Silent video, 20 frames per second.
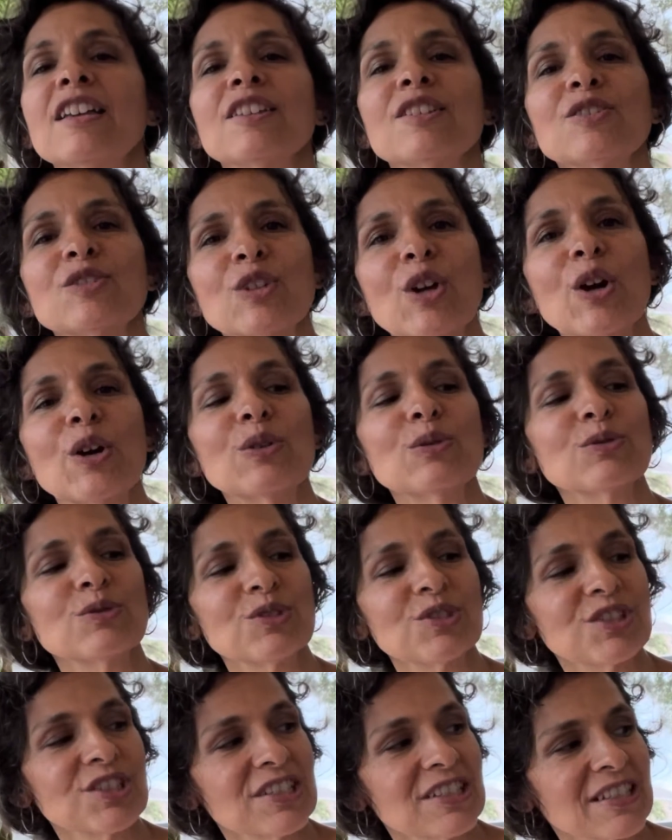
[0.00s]
So
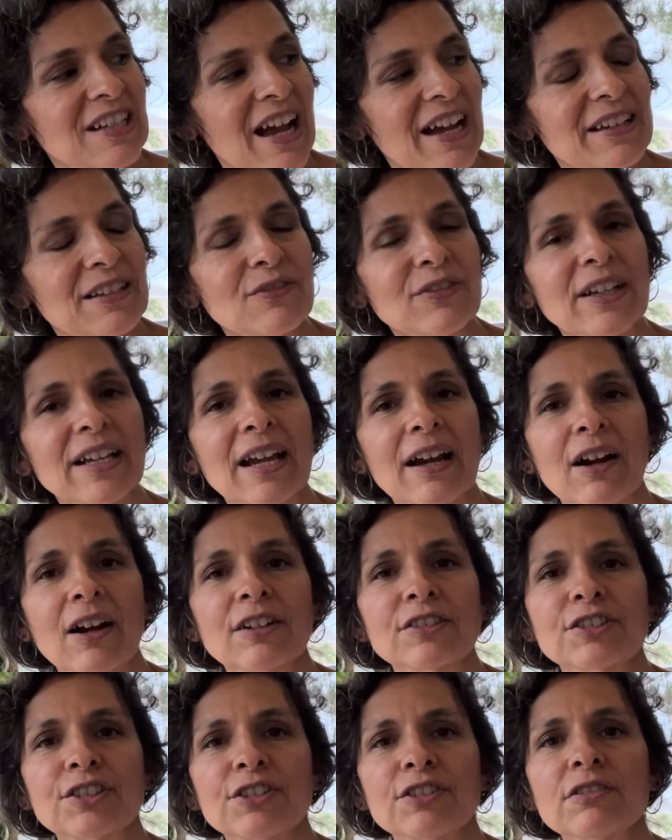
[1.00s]
she's kind of a
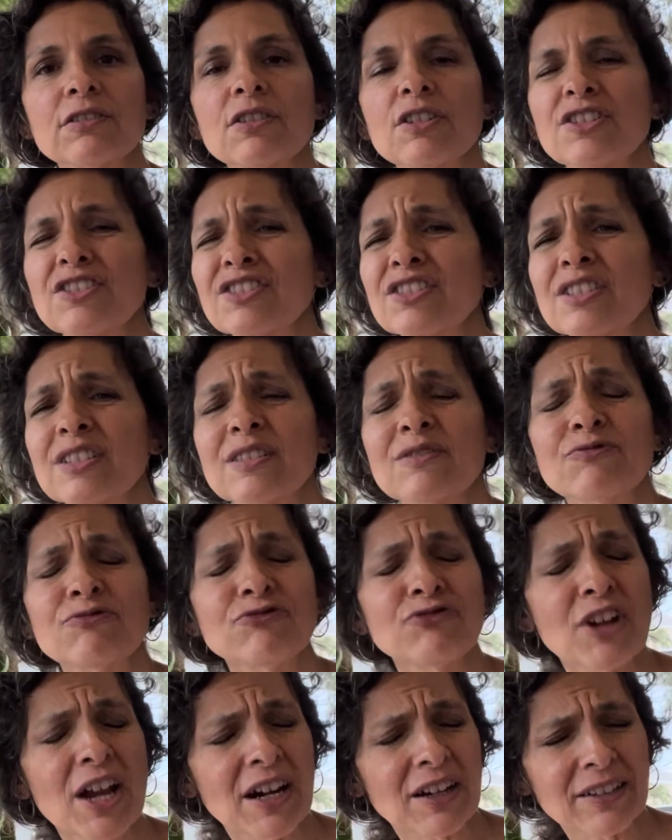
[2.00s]
character. She's
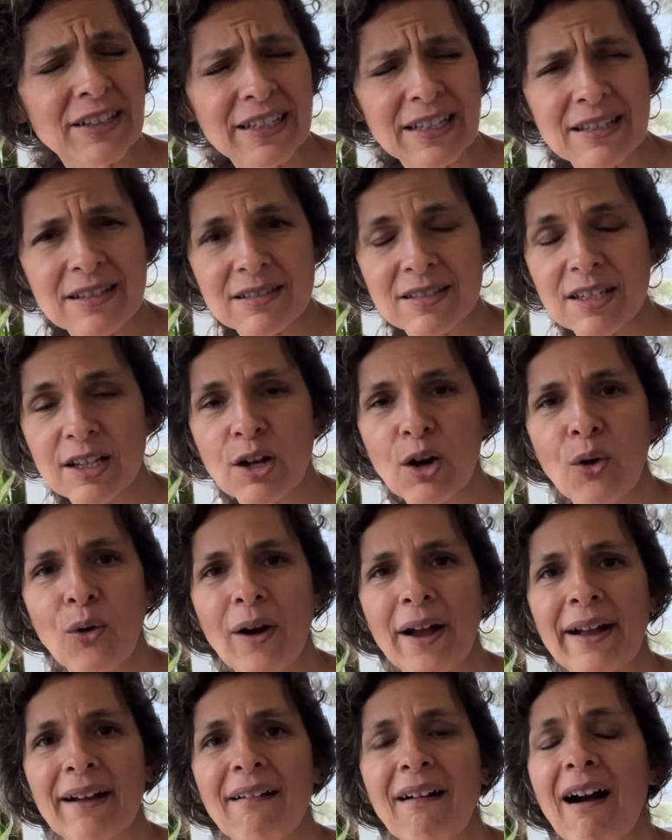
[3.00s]
very
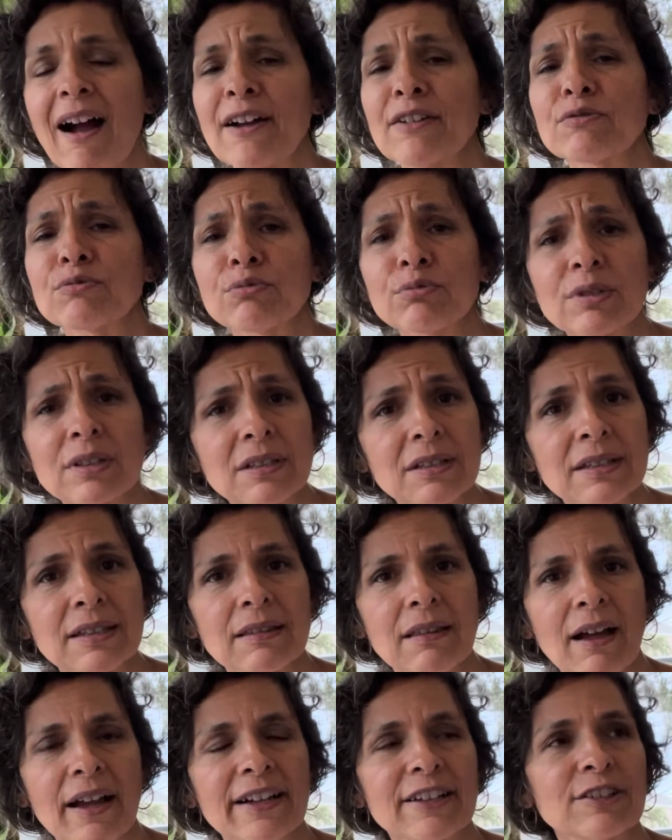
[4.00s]
easygoing. I really
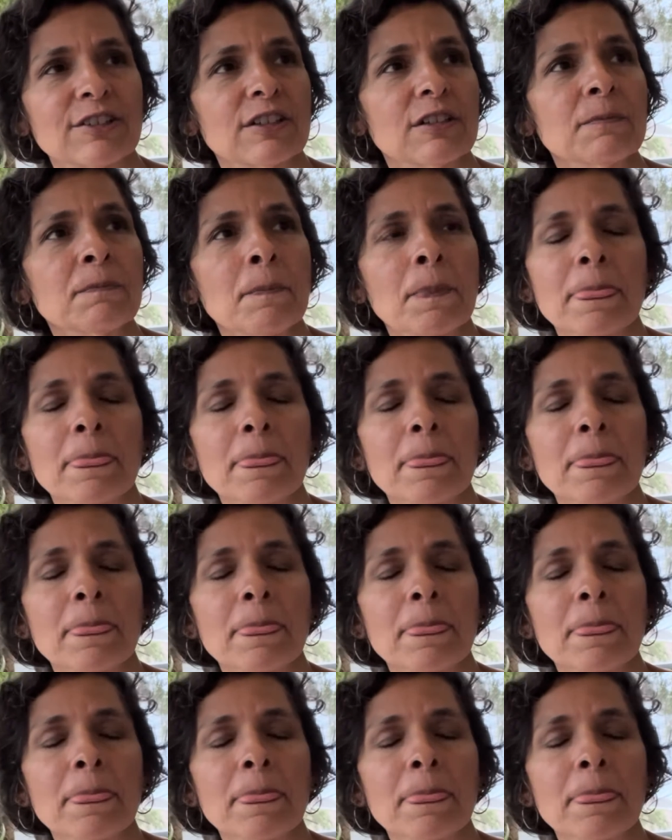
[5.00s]
like her.